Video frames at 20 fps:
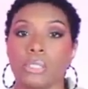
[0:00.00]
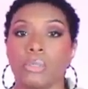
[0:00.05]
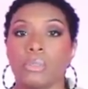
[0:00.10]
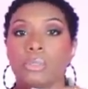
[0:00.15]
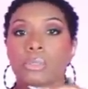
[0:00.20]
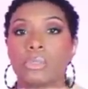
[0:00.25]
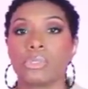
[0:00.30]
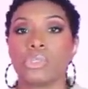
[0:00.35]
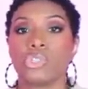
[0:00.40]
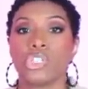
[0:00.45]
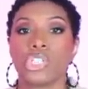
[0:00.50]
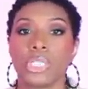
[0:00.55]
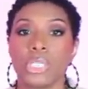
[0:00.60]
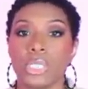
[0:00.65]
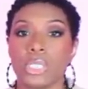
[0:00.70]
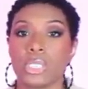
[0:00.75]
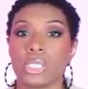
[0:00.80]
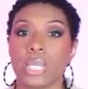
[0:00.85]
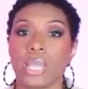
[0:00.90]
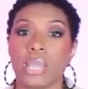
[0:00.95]
So those
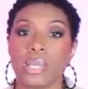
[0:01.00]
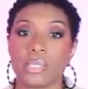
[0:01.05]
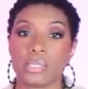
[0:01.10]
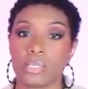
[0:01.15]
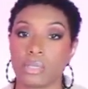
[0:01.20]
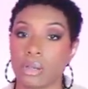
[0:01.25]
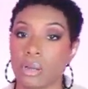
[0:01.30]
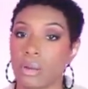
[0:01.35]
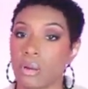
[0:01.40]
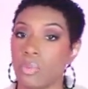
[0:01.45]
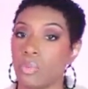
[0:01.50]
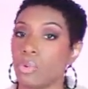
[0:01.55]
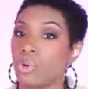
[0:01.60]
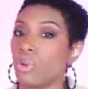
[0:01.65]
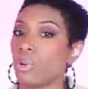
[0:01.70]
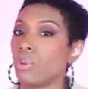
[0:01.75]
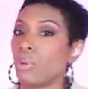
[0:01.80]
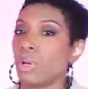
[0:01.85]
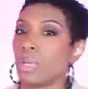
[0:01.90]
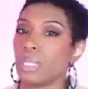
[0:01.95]
jeans at Zara
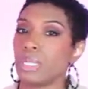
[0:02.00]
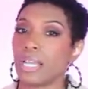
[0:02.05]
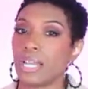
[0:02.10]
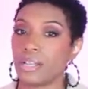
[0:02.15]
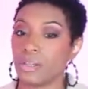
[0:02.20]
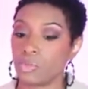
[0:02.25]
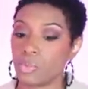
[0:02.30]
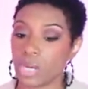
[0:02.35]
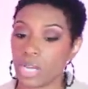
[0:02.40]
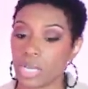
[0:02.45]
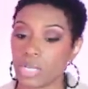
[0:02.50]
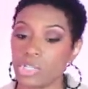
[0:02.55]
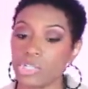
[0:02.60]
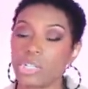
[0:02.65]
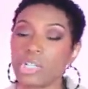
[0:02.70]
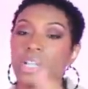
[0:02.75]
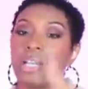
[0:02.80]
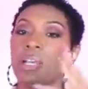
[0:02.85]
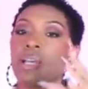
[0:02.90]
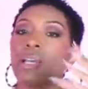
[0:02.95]
were a lighter
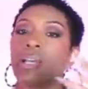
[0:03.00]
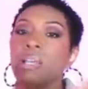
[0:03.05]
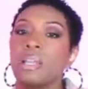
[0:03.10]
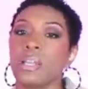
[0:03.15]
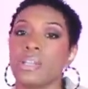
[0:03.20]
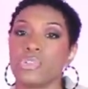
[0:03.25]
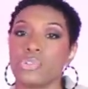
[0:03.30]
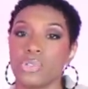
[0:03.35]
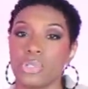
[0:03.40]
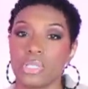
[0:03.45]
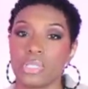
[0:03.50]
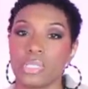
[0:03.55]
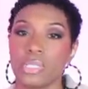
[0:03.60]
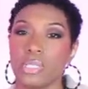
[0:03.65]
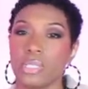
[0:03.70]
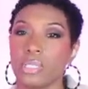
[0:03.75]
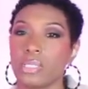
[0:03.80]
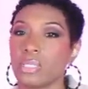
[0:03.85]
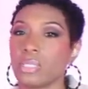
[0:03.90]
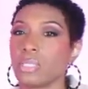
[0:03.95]
wash. And as you can
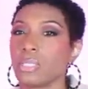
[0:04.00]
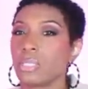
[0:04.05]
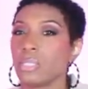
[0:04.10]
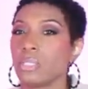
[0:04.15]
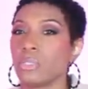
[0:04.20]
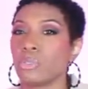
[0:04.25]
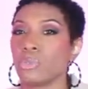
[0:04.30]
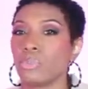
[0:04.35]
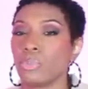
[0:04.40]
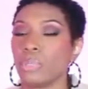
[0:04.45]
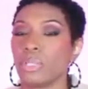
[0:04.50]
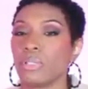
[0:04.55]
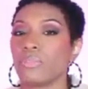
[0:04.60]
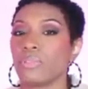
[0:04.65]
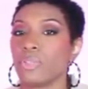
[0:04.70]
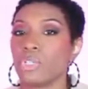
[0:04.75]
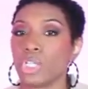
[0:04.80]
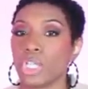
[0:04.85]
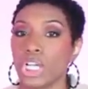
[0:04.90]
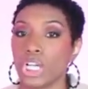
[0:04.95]
see, this is a little bit
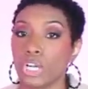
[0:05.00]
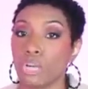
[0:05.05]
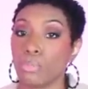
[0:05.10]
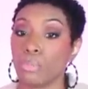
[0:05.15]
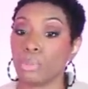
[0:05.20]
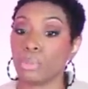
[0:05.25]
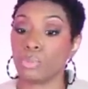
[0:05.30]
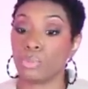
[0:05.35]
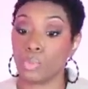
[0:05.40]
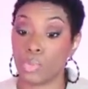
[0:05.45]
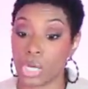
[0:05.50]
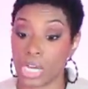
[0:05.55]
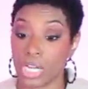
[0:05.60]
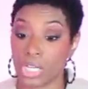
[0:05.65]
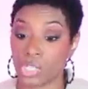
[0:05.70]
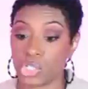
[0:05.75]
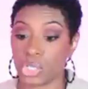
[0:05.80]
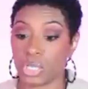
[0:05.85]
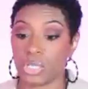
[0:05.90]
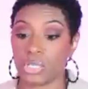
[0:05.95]
of a darker blue
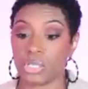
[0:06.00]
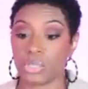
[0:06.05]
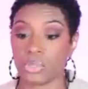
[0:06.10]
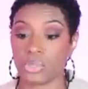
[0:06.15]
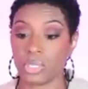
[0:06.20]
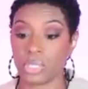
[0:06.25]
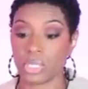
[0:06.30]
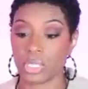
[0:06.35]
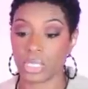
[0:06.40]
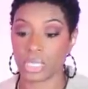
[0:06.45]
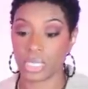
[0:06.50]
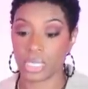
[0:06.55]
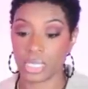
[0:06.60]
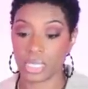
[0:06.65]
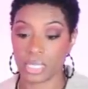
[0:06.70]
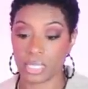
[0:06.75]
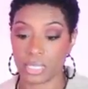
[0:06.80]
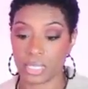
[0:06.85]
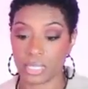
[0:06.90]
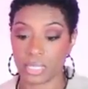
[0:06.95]
wash. So this
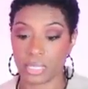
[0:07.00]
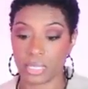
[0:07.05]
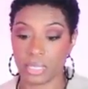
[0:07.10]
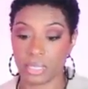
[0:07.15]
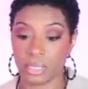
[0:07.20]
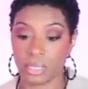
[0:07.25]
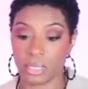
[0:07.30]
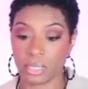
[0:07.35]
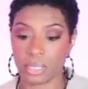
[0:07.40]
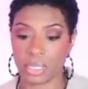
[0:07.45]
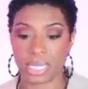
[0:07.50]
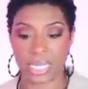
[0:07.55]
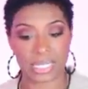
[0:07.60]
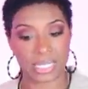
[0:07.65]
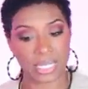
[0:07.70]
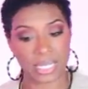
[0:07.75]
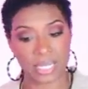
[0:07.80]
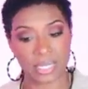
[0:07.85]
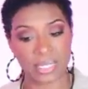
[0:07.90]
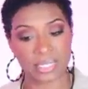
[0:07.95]
is, did I
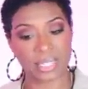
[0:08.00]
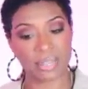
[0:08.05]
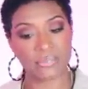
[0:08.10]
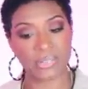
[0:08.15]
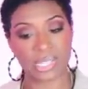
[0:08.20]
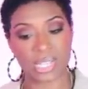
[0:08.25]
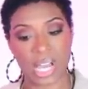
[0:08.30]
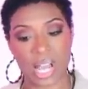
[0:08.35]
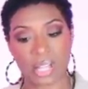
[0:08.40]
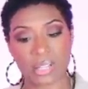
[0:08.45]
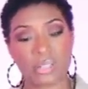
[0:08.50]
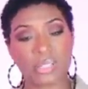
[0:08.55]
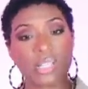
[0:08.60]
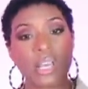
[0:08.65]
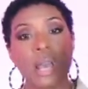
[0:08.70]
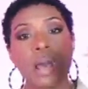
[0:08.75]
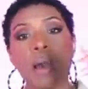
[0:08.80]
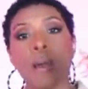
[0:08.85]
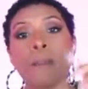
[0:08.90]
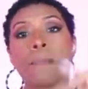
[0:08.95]
say $70?
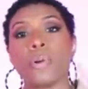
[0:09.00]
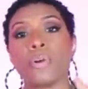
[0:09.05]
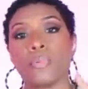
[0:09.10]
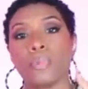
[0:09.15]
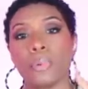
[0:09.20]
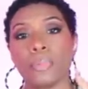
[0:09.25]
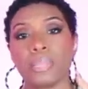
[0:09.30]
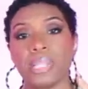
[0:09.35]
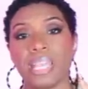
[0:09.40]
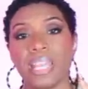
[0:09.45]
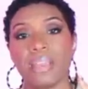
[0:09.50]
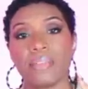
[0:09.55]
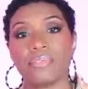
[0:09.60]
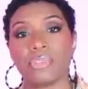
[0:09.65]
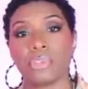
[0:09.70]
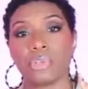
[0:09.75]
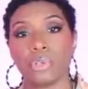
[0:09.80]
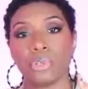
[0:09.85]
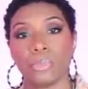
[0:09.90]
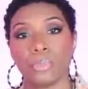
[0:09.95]
But remember, they have
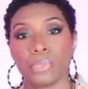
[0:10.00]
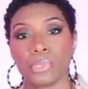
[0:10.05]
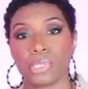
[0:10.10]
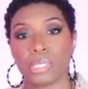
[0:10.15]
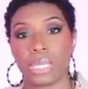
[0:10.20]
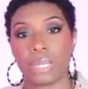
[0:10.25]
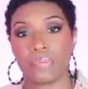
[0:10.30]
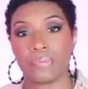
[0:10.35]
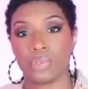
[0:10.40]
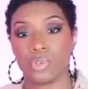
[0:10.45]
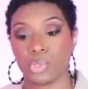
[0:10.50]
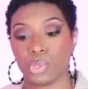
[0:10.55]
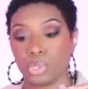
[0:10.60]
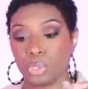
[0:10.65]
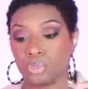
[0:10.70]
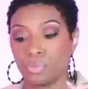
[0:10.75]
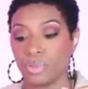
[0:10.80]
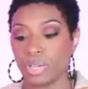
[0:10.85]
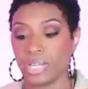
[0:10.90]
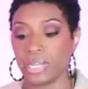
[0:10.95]
the 30% off going
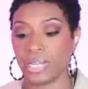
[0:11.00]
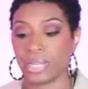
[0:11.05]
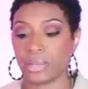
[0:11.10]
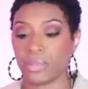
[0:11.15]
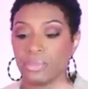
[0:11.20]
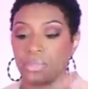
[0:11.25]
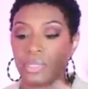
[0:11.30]
on right now.